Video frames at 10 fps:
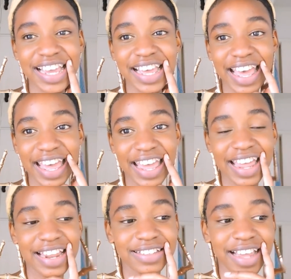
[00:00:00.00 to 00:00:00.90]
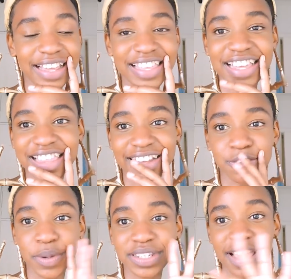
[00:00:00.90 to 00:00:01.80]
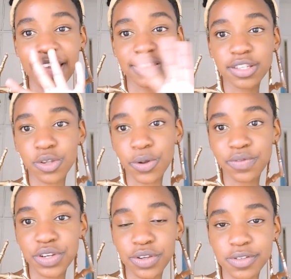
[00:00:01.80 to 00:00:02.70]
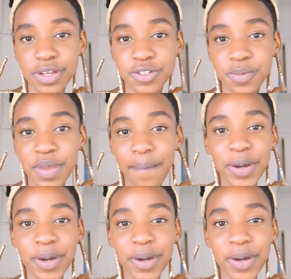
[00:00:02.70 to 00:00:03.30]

and I think that's what this whole video is going to be about.